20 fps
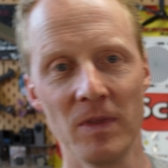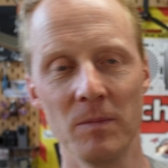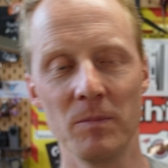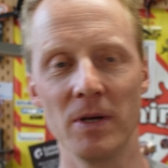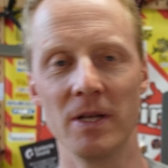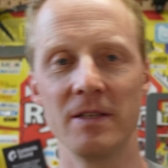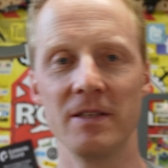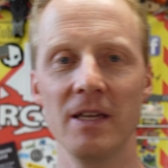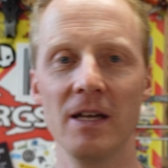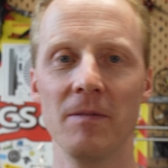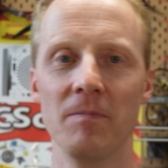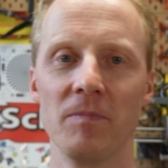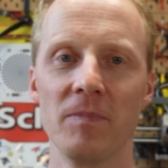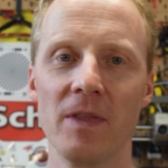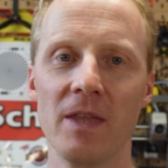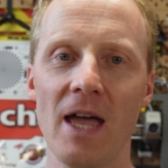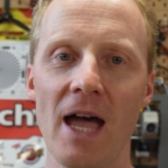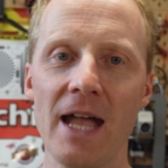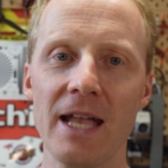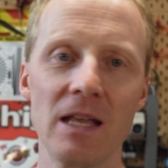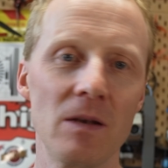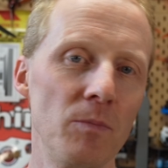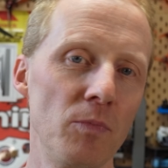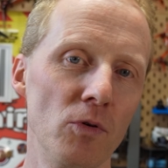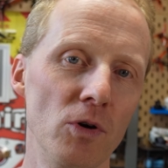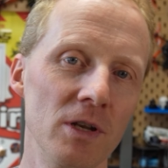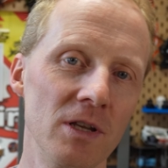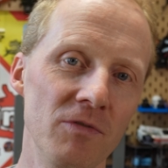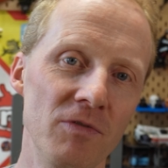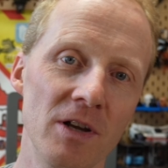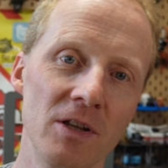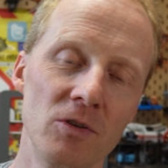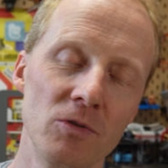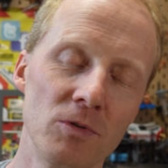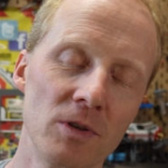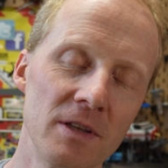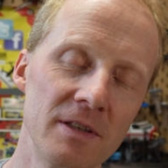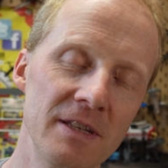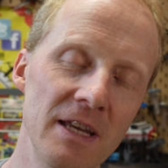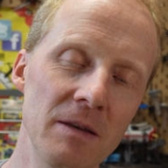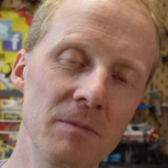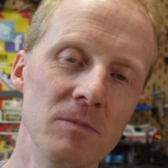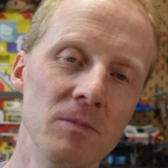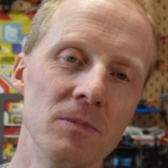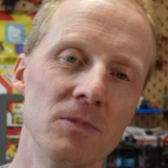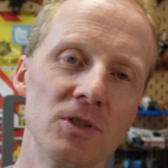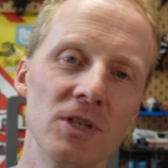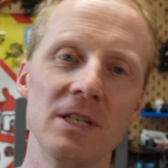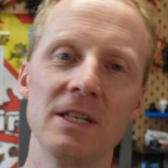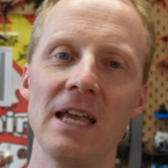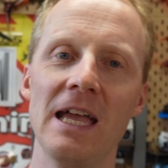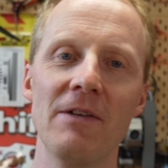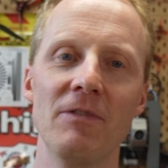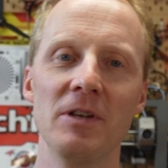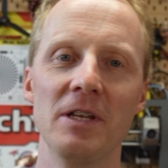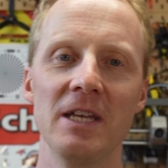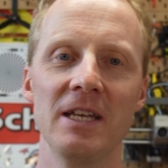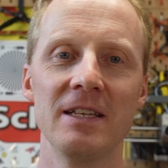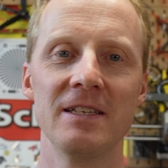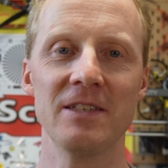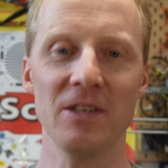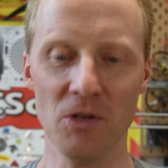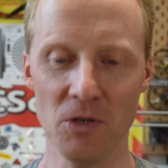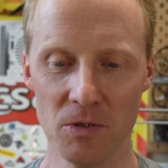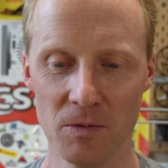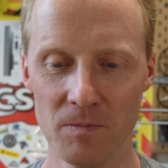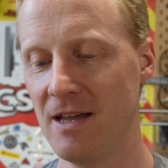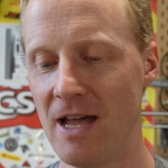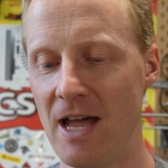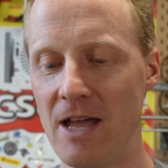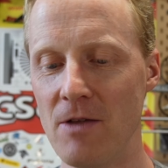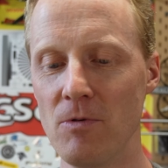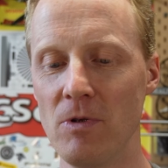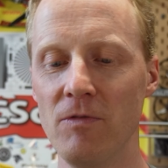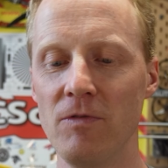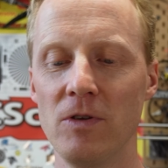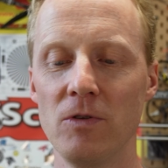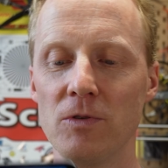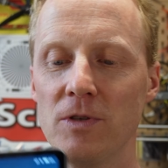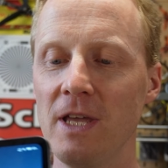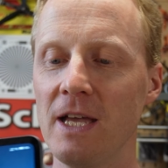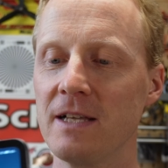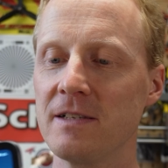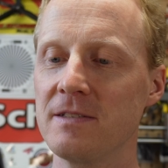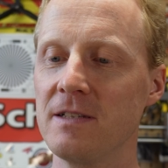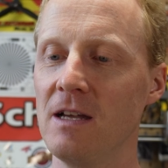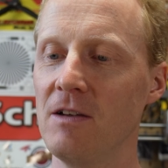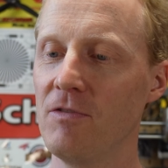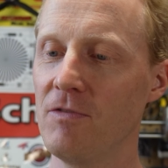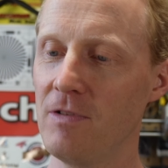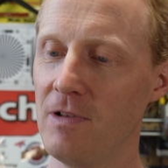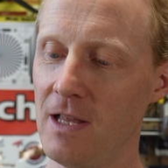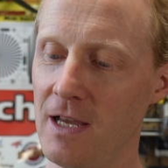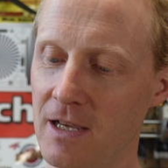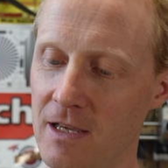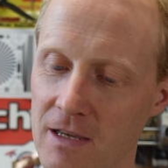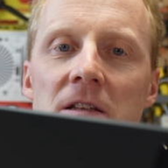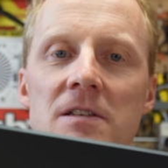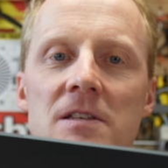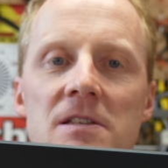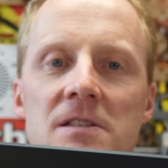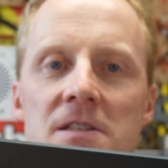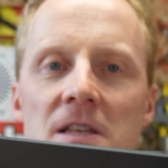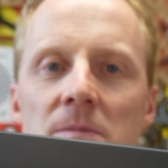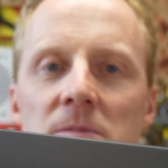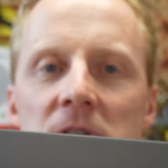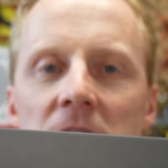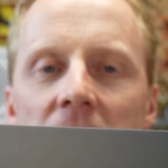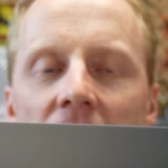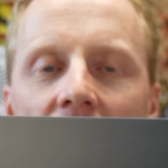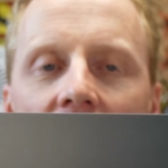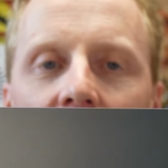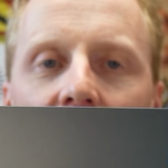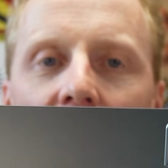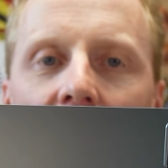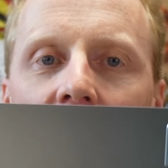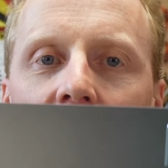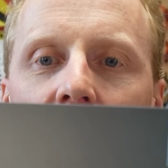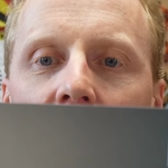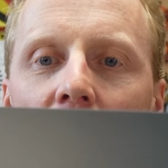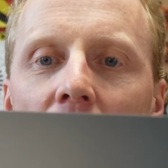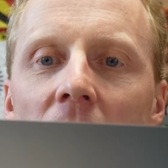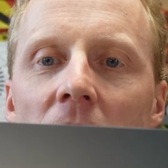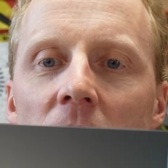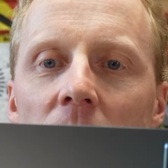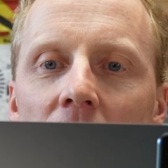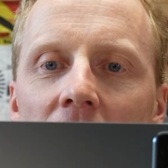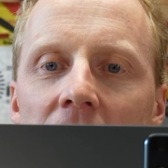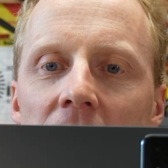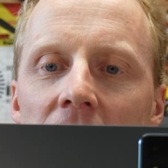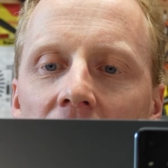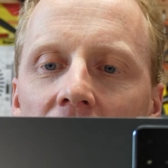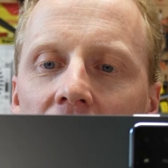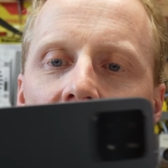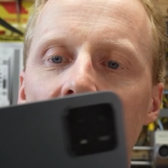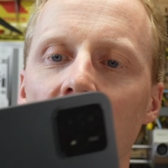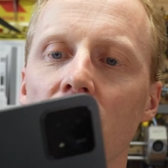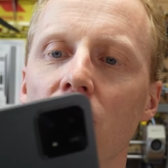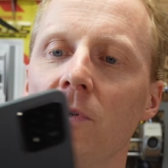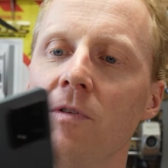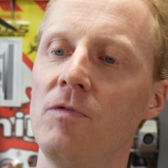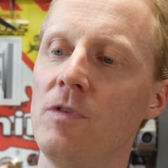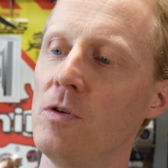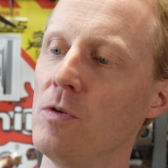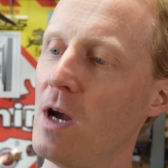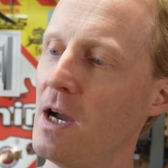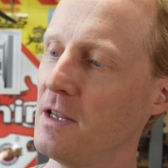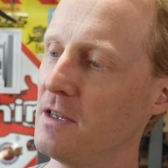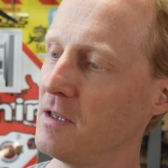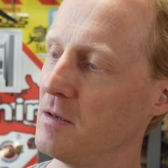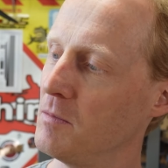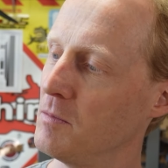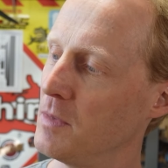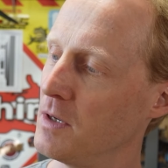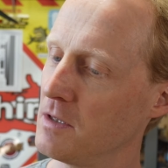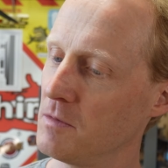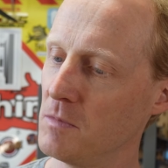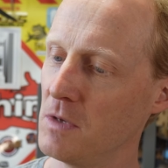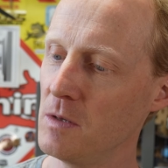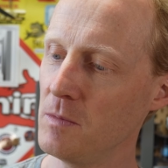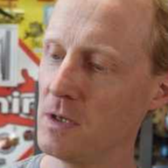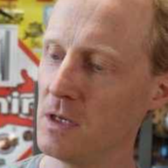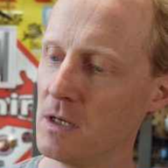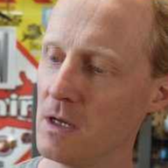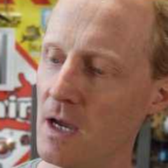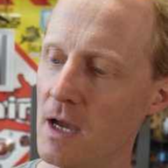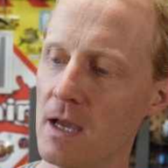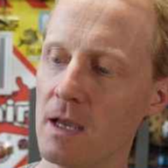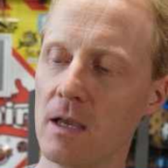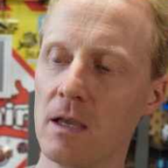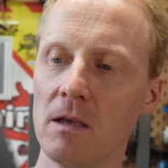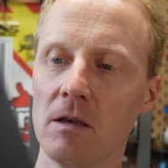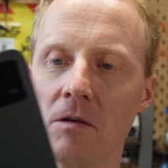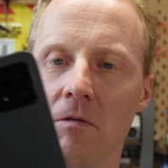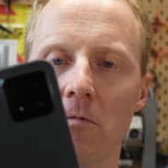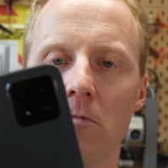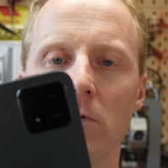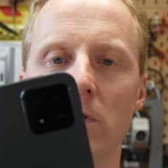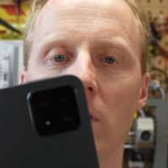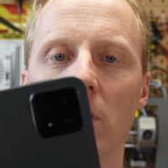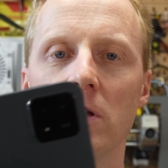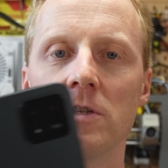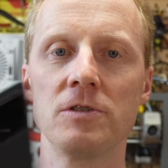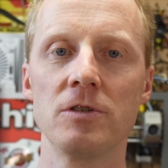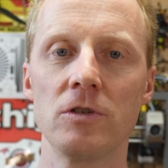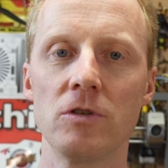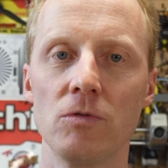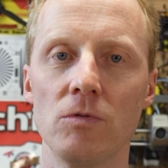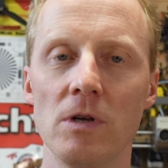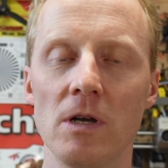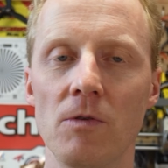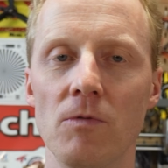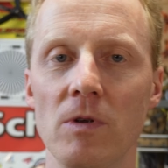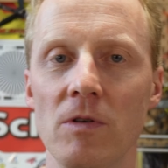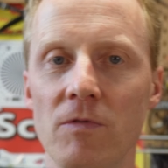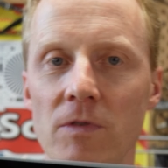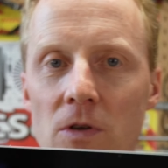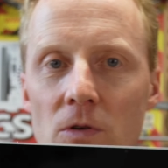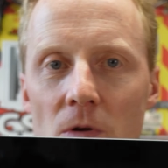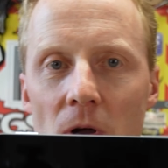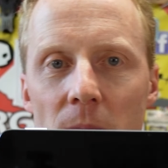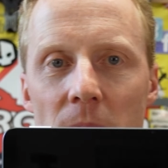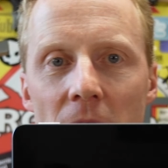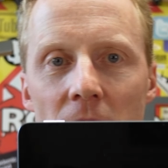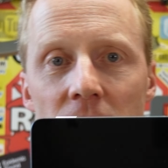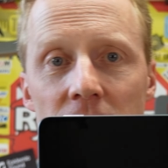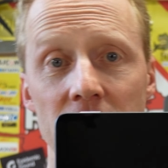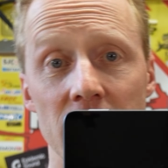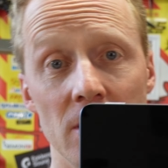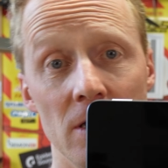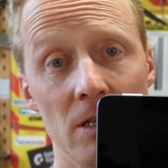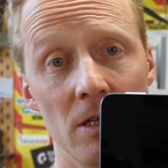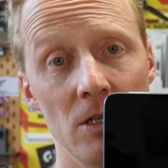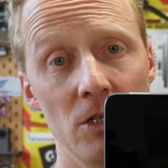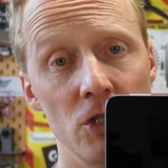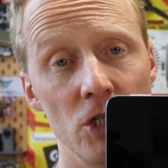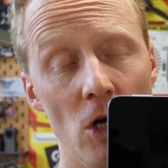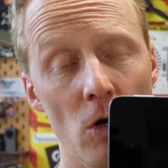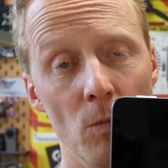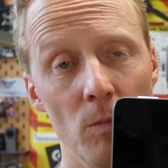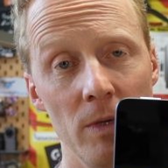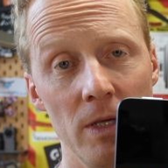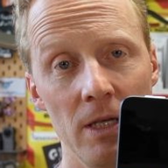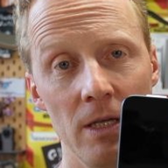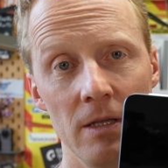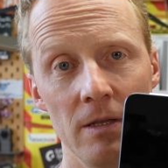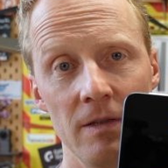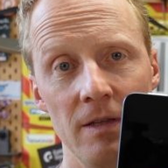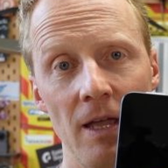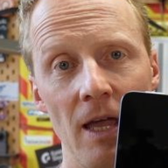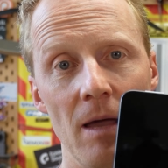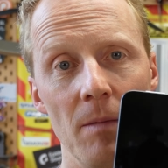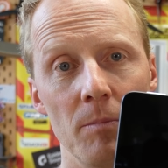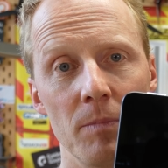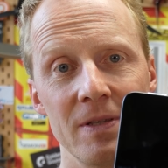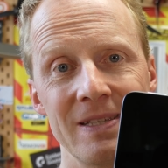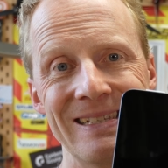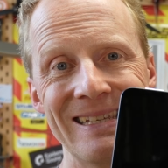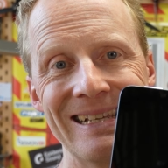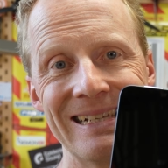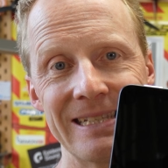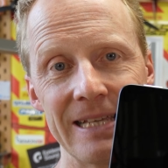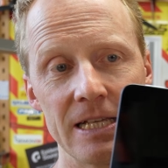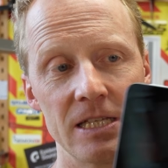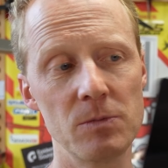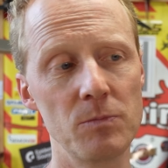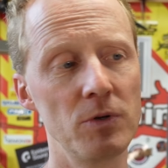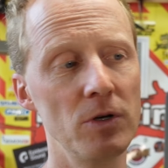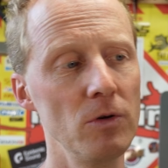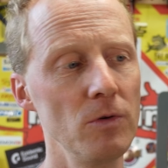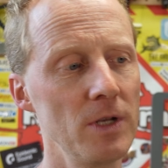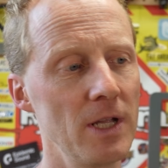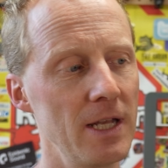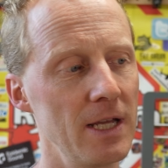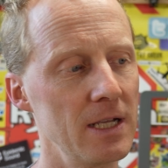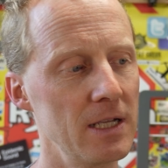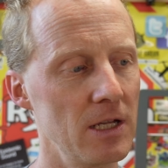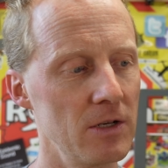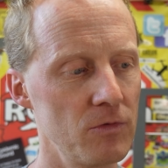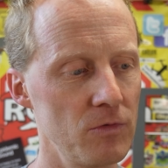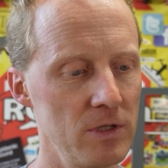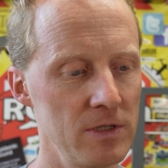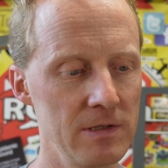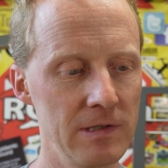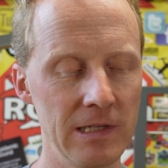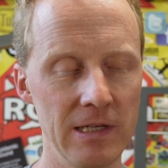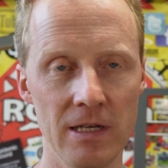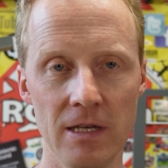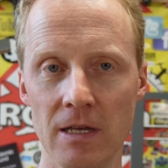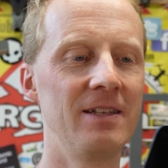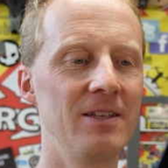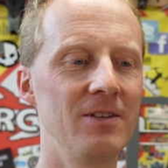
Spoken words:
But yeah, I get bored if I do the same shit every day, so I review tech stuff. Like, this is something that I bought with my own money. No review item, but maybe I will also do a review about the Xiaomi Tab 6S Pro that I got recently.